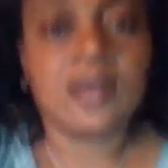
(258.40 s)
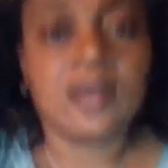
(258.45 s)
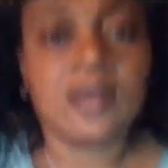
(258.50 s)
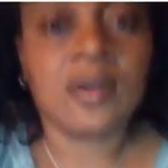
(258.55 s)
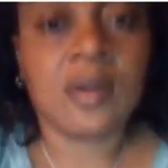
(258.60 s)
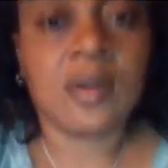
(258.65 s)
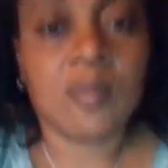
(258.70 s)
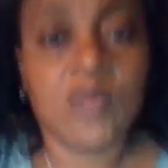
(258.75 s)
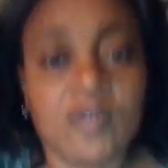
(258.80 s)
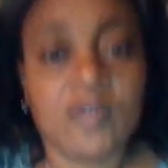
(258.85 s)
and
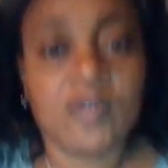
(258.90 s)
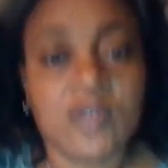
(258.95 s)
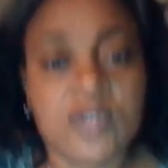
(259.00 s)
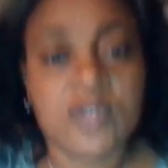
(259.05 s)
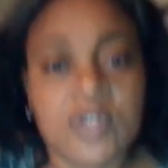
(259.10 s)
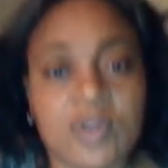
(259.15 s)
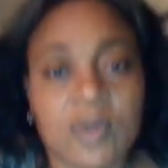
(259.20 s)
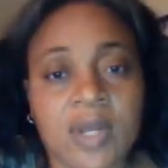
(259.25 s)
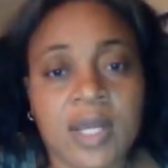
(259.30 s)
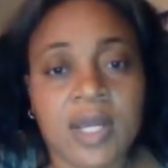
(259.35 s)
you can move
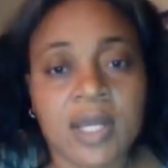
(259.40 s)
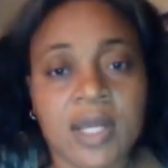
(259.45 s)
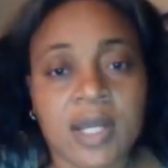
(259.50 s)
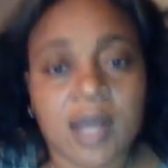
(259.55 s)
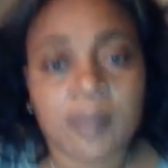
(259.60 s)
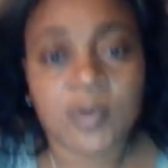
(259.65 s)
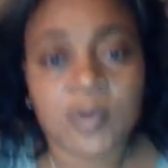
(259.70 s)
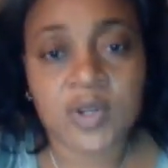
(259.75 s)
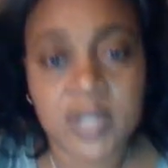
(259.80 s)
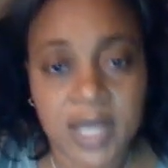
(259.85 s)
your screen
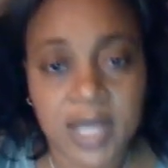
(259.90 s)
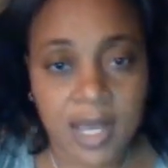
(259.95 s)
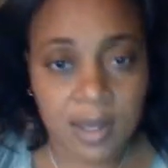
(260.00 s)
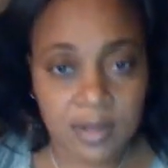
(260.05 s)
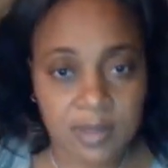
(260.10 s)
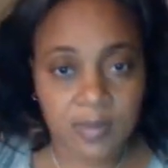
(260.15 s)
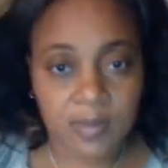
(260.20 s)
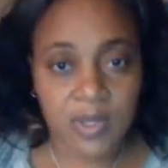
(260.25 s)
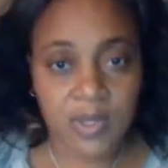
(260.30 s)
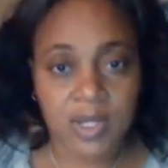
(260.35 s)
up and
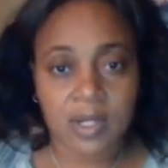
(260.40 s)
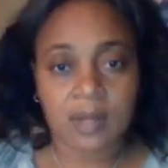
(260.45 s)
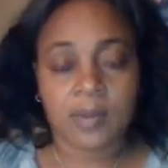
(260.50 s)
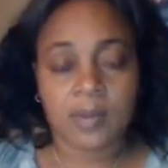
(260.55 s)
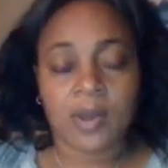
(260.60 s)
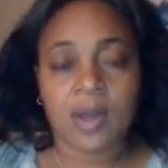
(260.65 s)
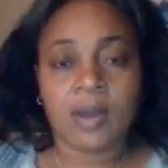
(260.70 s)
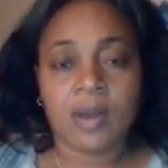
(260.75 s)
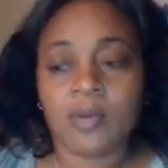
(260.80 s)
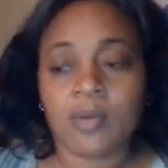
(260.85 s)
down depending
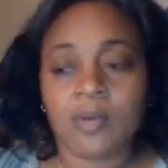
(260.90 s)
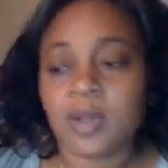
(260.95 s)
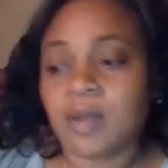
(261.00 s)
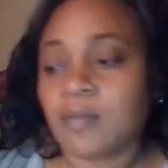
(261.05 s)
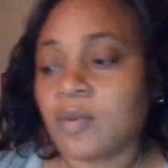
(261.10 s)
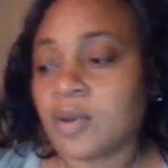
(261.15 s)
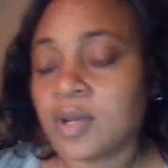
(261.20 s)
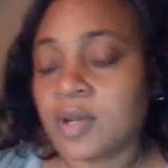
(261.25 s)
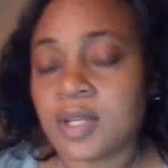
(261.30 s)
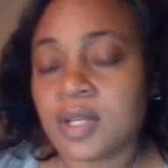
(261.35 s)
upon
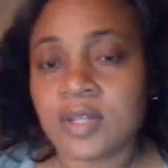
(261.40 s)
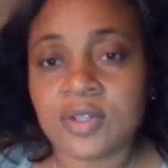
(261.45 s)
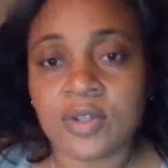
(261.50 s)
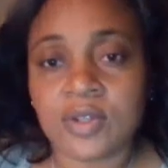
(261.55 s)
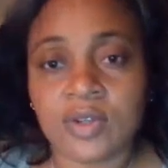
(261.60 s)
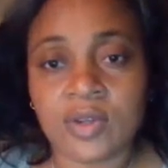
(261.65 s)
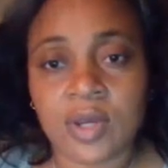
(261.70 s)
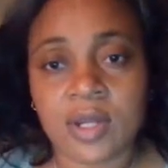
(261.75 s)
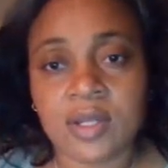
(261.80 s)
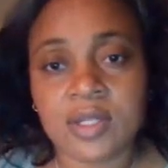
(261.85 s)
whatever it is
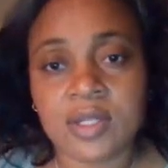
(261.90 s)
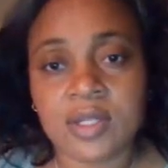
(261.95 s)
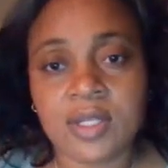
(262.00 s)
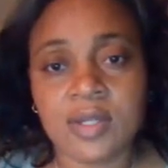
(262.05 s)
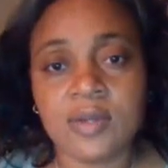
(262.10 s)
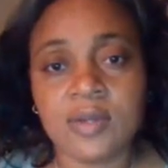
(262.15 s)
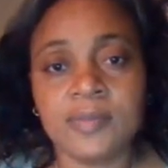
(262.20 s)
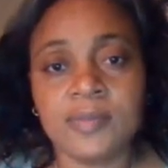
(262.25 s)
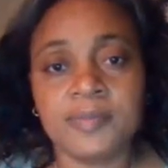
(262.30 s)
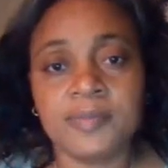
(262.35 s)
you're trying to
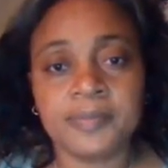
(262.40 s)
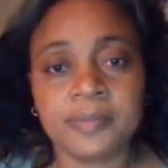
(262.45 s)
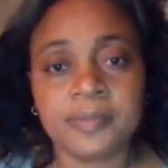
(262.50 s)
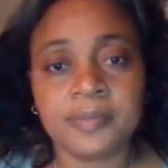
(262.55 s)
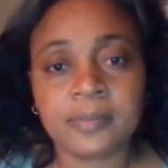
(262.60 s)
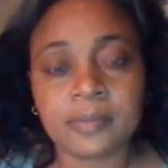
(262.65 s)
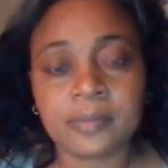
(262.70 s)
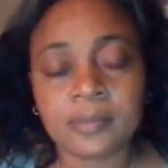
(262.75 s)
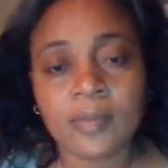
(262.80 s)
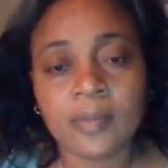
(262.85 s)
do.
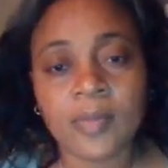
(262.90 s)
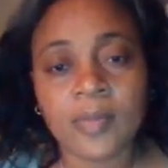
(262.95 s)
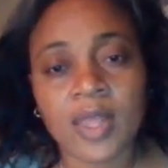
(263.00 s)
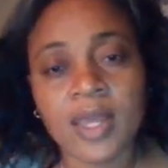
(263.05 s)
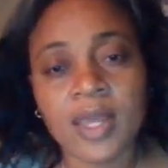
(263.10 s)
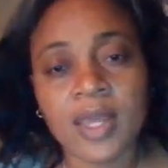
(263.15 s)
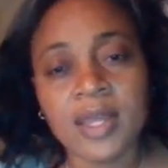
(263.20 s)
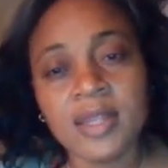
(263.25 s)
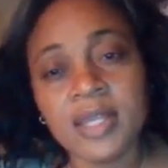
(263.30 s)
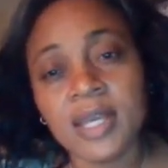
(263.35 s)

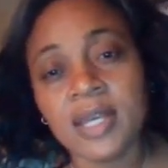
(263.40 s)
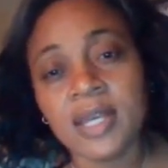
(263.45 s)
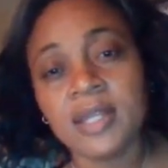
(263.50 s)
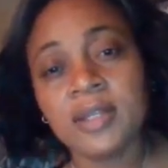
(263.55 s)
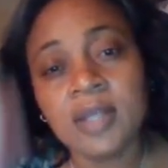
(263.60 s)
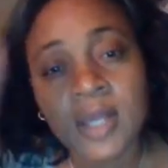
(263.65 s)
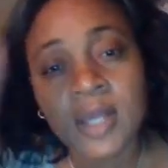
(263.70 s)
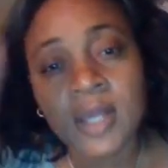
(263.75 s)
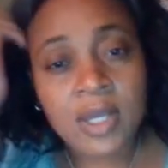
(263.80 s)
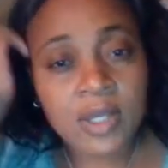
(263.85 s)
And
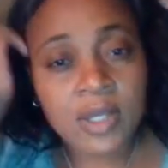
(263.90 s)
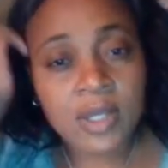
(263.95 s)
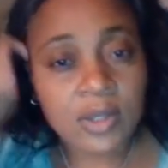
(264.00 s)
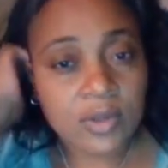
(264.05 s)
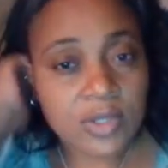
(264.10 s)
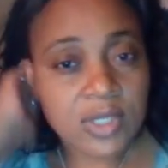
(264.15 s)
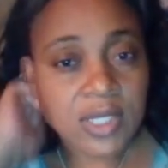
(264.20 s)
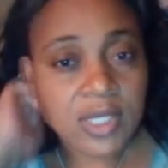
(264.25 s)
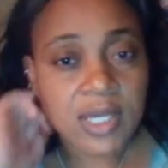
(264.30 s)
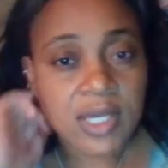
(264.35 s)
then
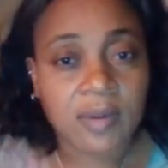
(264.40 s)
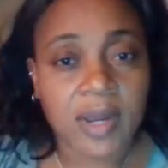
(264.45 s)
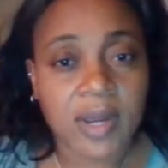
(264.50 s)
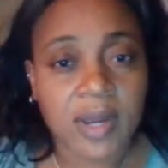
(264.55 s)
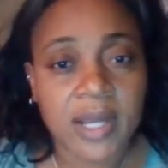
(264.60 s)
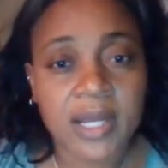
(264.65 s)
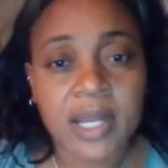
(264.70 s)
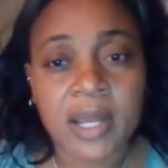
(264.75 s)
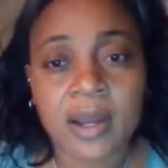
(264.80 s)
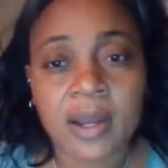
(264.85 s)
you'll see
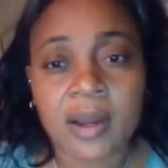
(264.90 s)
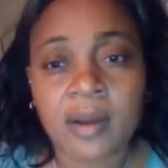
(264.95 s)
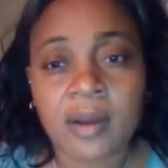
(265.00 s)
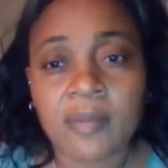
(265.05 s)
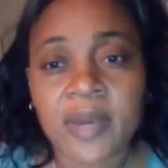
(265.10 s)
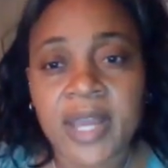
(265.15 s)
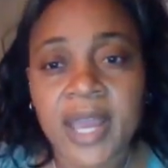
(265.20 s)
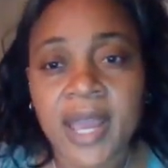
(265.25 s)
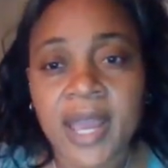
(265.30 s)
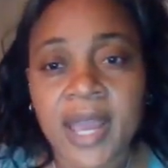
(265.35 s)
right here
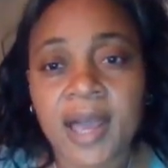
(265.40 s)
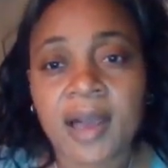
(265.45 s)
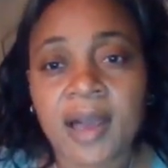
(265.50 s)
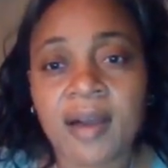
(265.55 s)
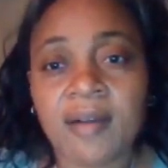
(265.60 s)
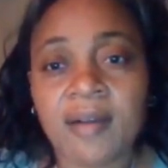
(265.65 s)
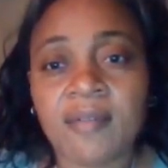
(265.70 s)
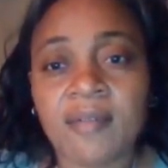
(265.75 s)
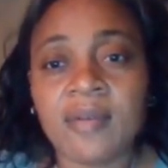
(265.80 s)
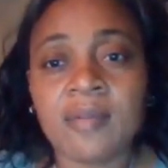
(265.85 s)
we
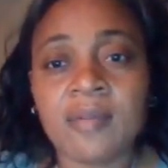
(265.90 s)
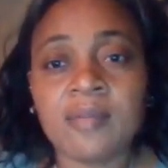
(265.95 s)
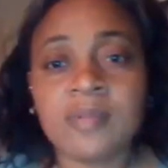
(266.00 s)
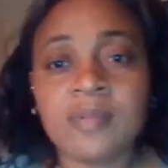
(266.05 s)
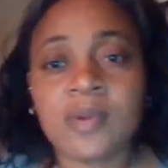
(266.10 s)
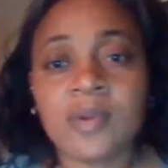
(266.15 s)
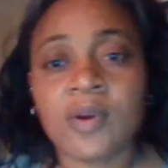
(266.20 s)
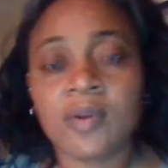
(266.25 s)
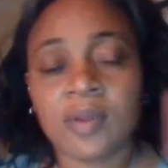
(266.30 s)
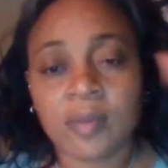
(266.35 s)
have
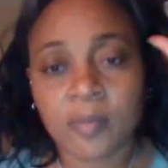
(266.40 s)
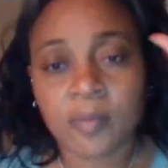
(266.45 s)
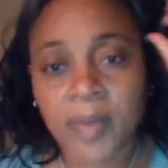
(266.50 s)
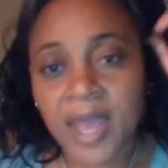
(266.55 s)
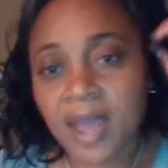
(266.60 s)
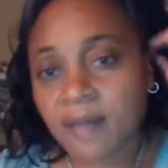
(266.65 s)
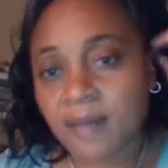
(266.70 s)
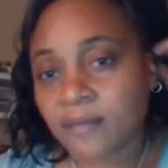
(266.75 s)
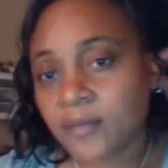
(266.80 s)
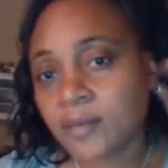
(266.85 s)
go to the
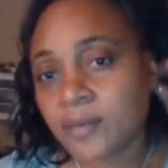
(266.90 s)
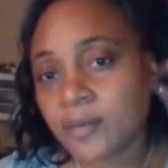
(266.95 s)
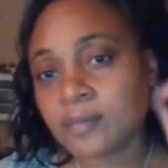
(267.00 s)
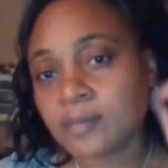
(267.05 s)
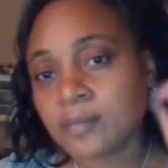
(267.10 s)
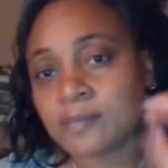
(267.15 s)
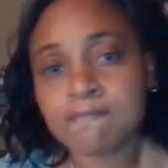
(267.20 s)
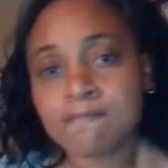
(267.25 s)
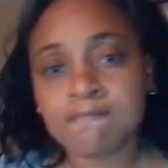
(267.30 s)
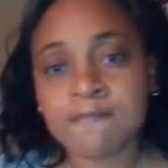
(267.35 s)

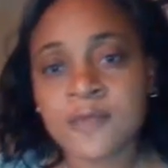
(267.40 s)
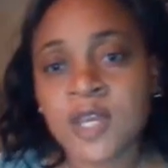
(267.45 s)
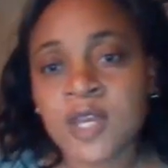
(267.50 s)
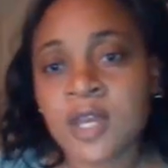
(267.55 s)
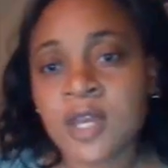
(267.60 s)
bathroom,